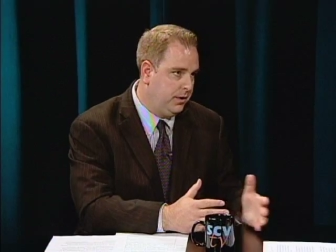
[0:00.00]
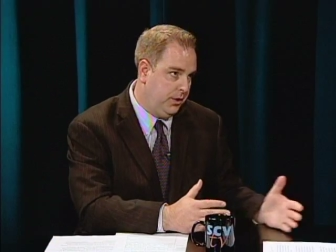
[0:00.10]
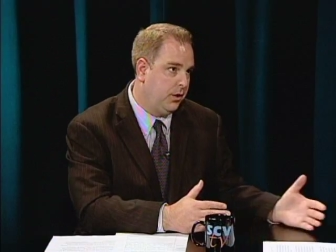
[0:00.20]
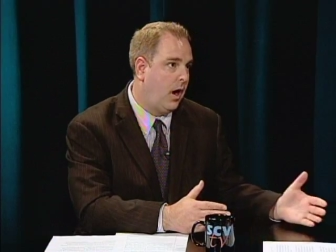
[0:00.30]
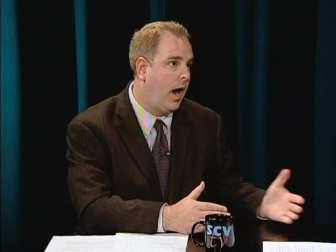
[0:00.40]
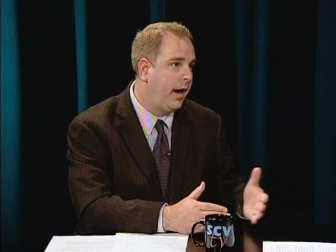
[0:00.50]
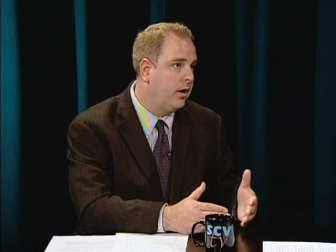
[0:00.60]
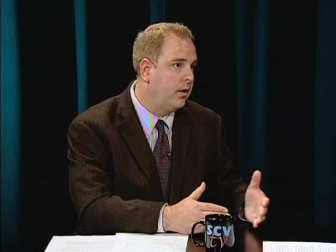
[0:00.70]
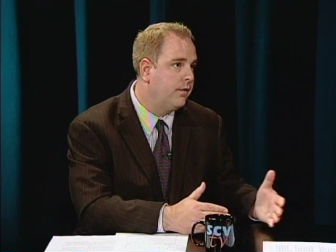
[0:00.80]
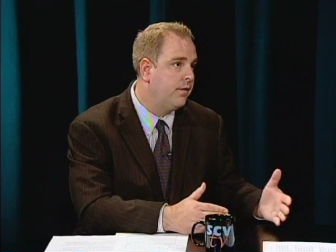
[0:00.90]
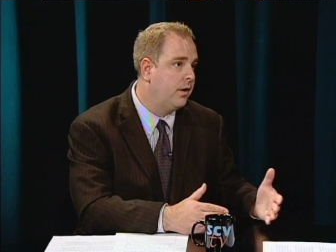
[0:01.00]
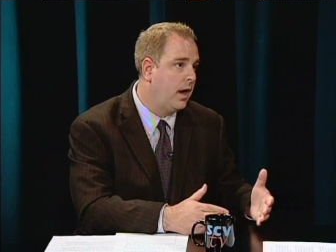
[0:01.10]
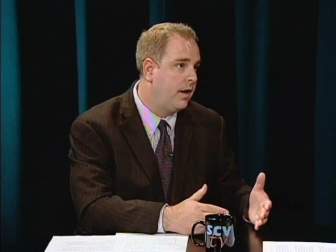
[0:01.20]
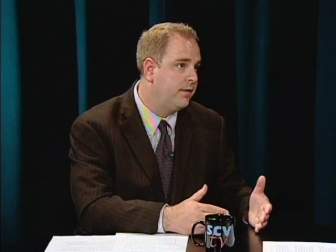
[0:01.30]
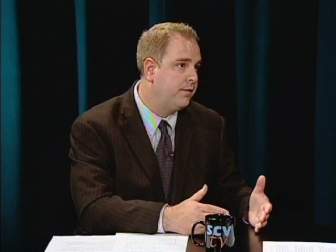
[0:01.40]
your higher
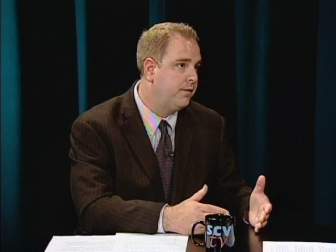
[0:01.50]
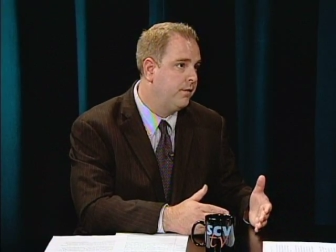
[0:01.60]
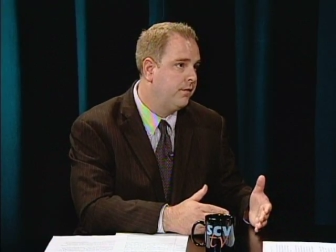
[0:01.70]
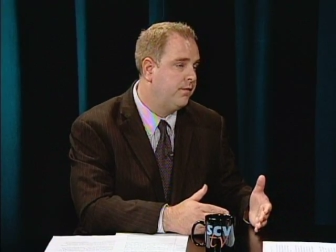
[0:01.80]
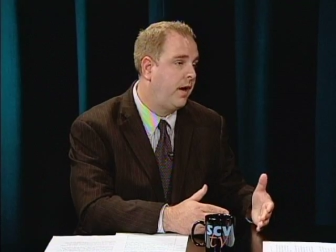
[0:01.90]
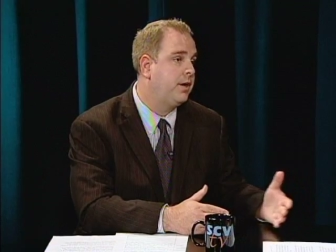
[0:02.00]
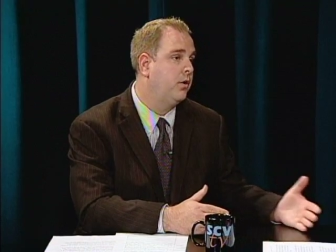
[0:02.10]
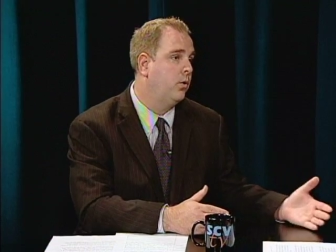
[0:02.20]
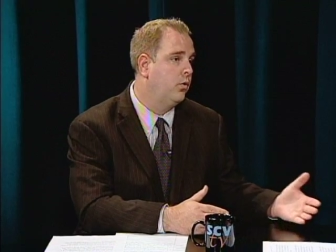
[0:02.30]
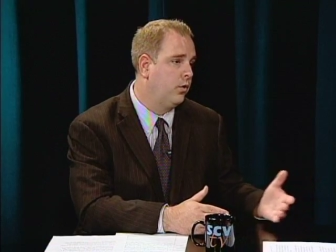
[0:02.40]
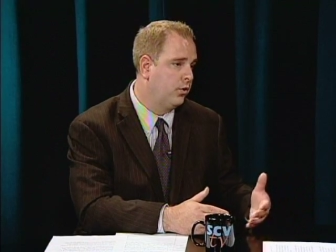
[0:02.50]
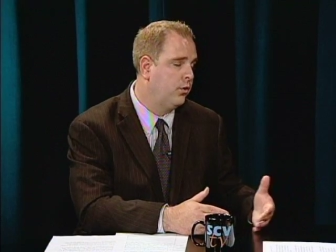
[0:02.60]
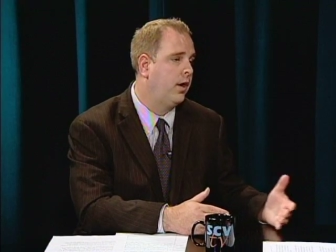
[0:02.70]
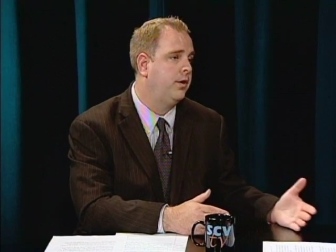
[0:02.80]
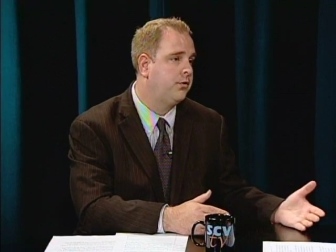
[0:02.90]
FICO or
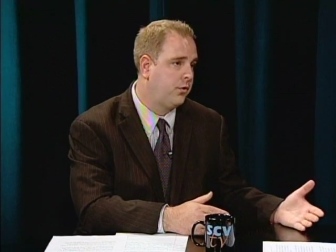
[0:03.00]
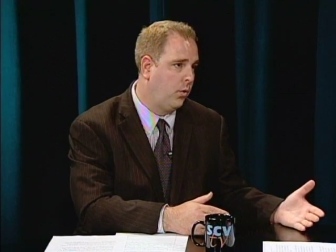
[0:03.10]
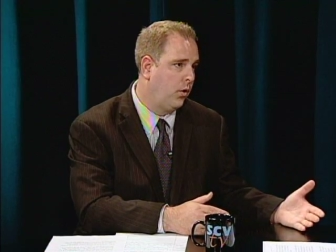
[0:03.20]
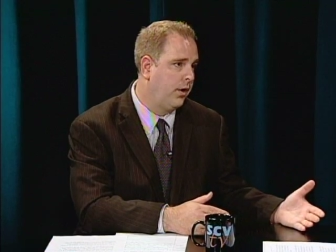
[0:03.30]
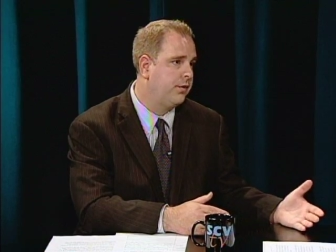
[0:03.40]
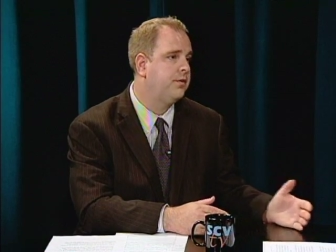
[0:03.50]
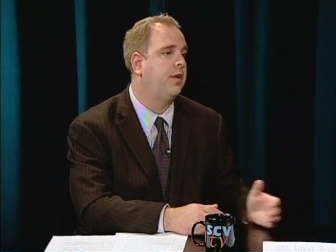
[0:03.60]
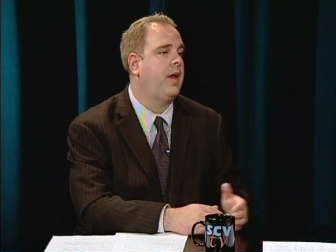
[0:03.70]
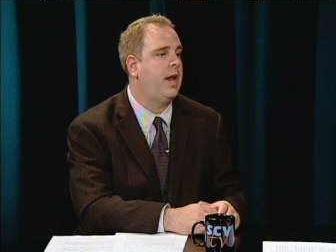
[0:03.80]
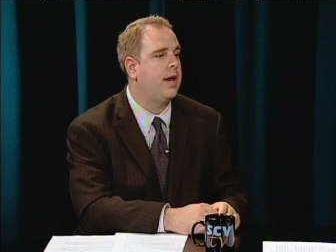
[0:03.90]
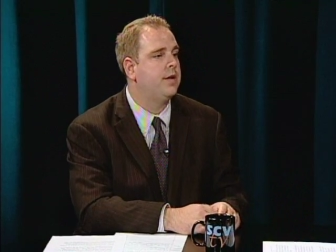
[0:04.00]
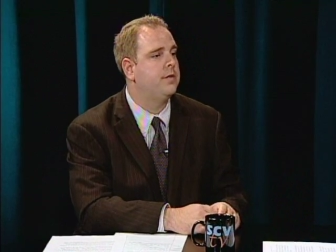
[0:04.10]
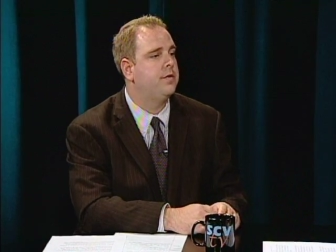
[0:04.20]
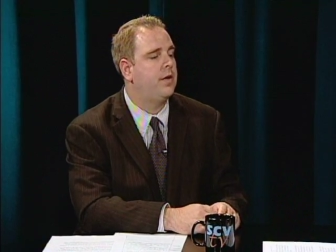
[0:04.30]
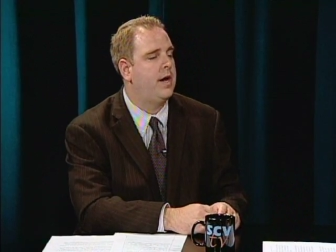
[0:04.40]
credit scores,
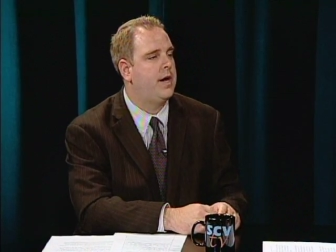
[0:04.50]
and